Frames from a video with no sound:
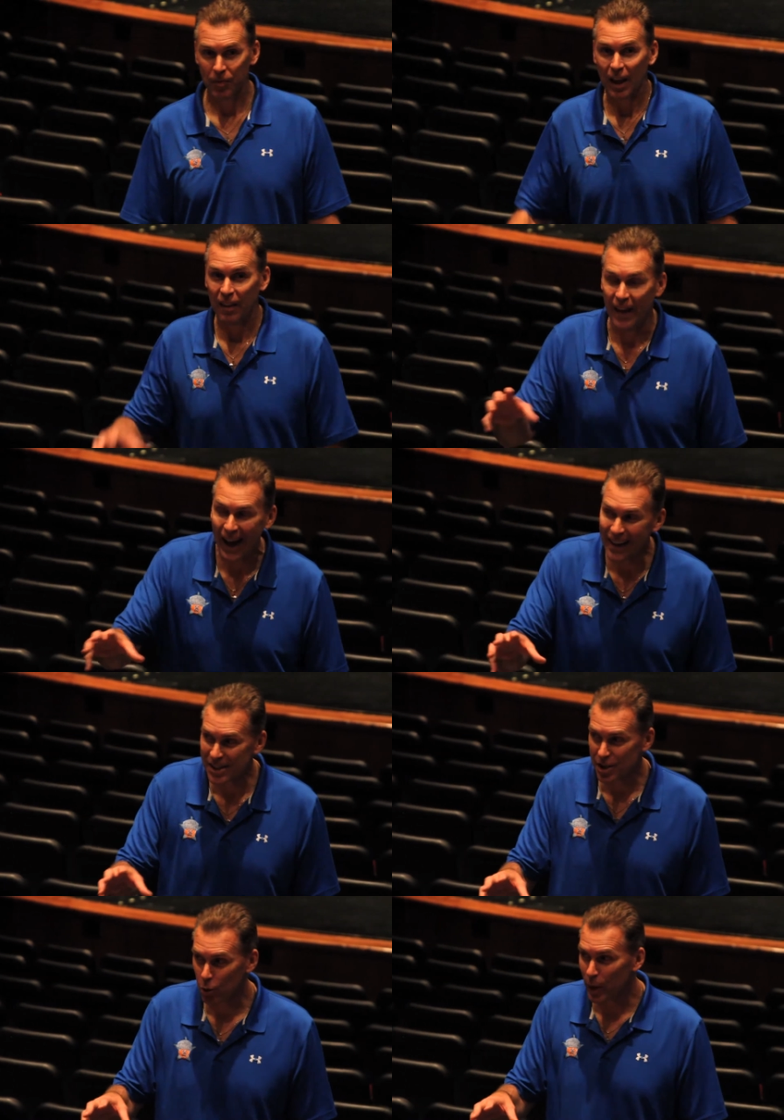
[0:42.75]
That
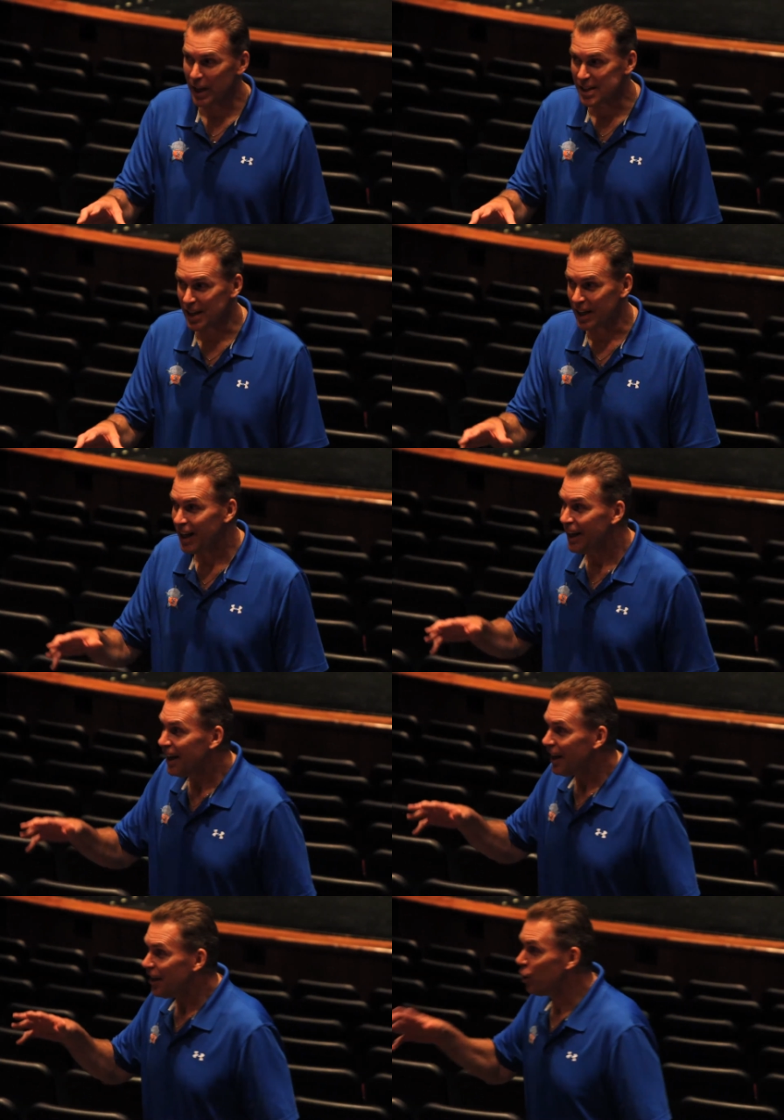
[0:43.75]
is the reason
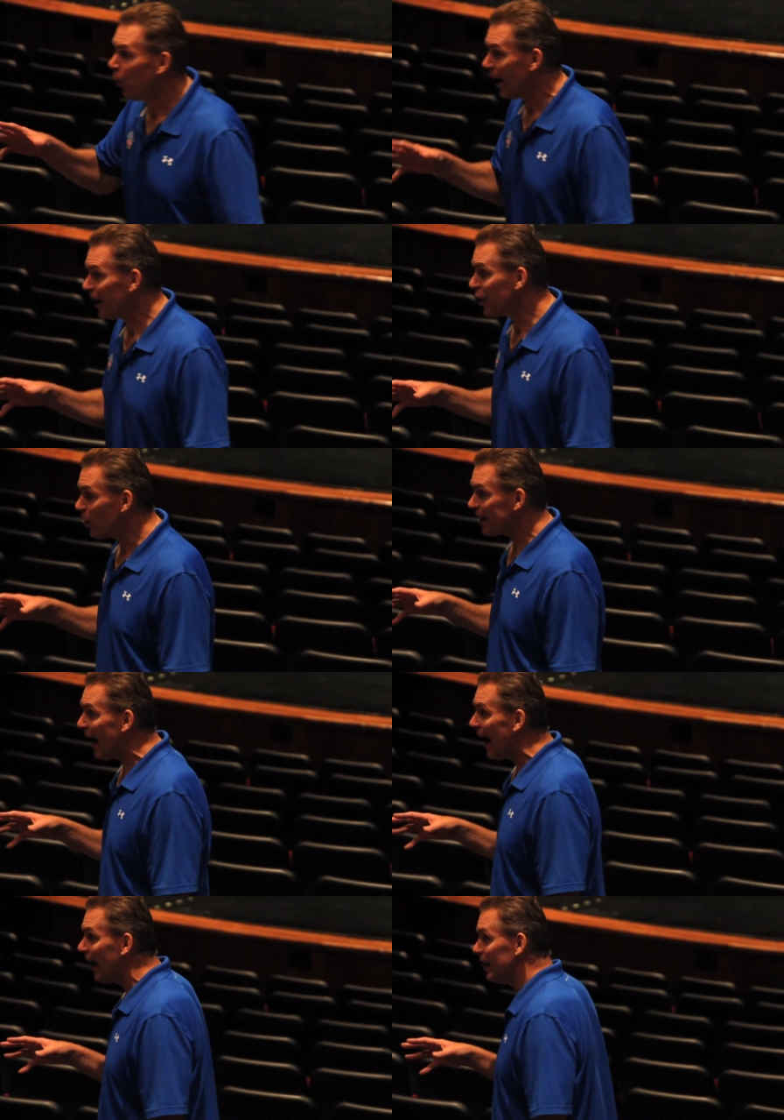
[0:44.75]
you want to go to
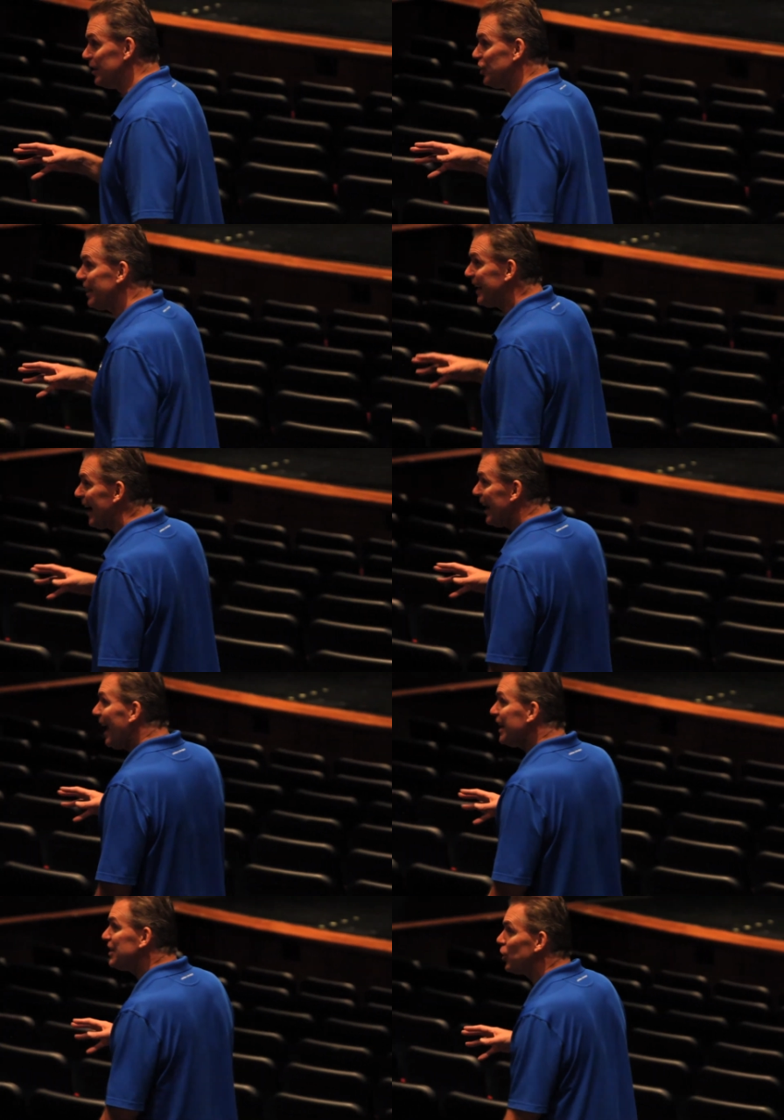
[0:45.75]
college, to get
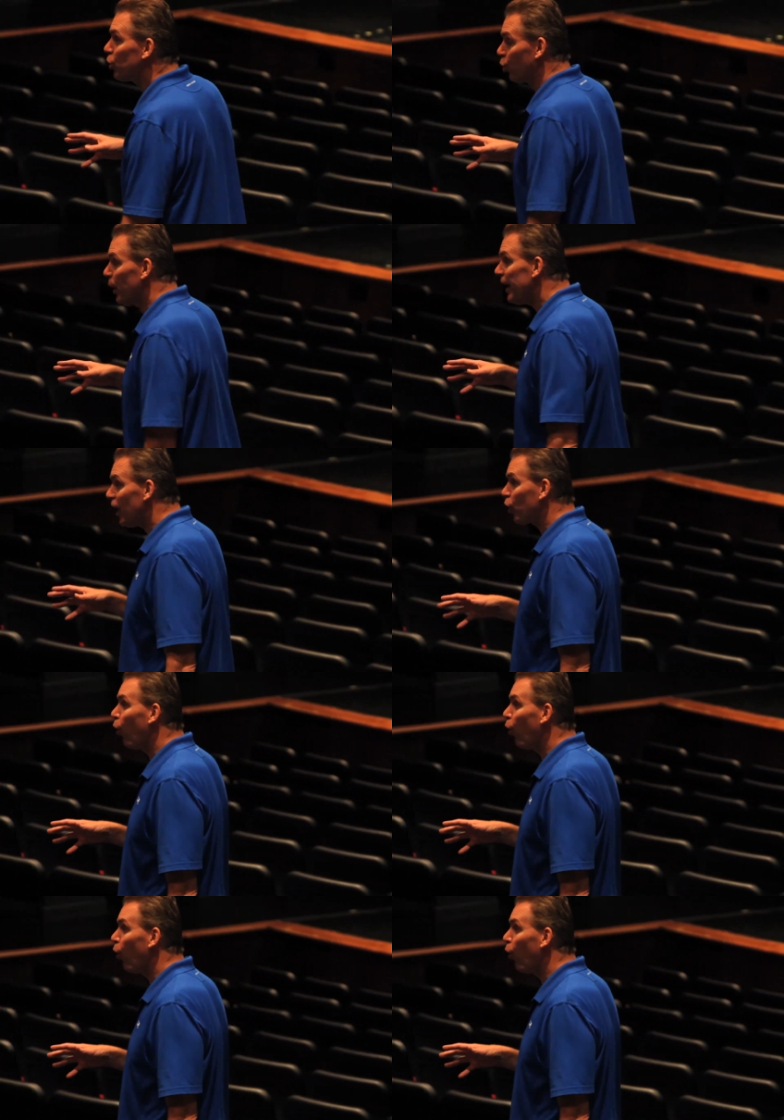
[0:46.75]
a degree, a